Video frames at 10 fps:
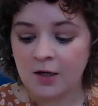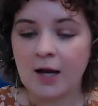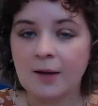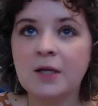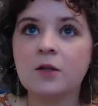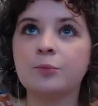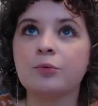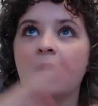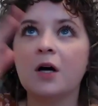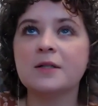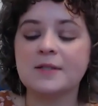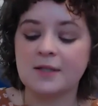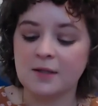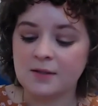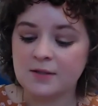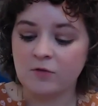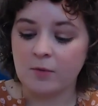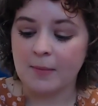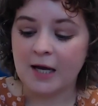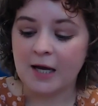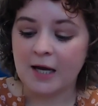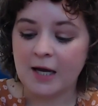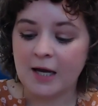I mean the broad sense of imagination.